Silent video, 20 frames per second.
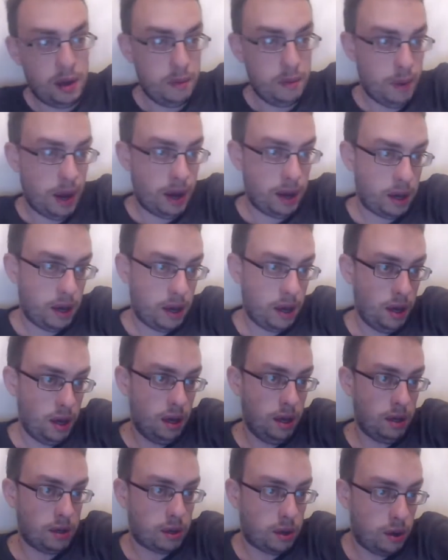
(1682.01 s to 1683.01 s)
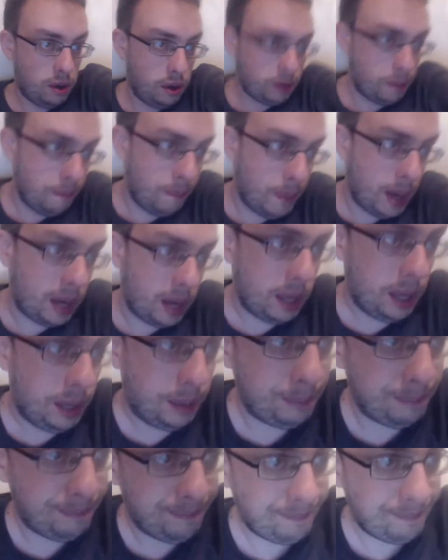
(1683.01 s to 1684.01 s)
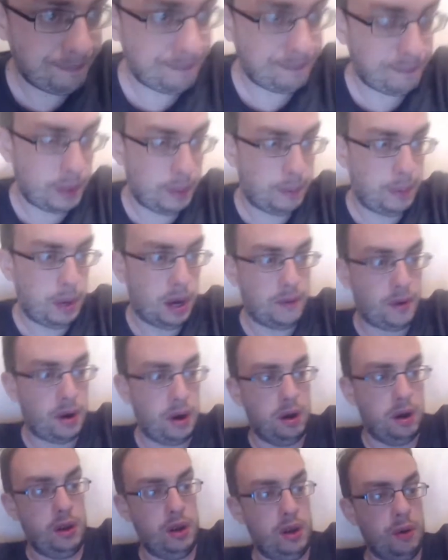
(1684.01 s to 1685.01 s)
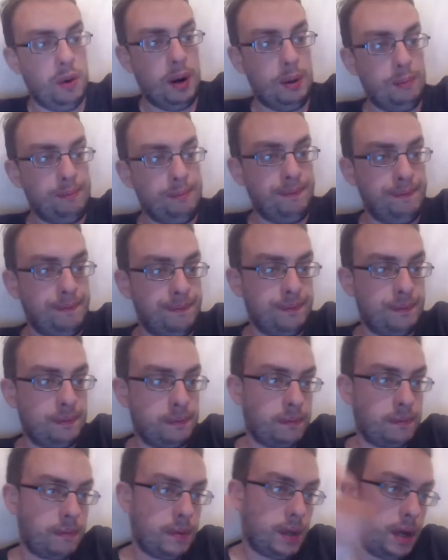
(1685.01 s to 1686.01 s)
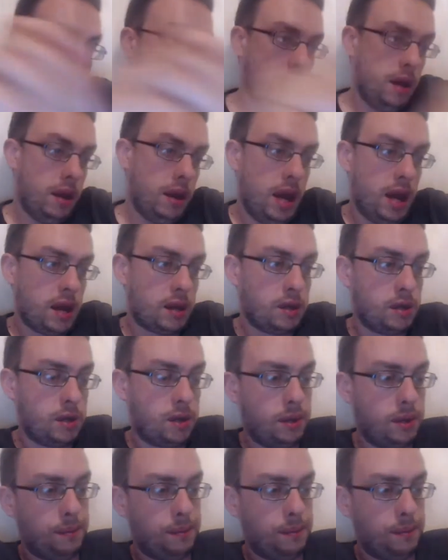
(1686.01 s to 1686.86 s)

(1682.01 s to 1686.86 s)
mannequin is called Manny, but I've got a new one. Uh, next,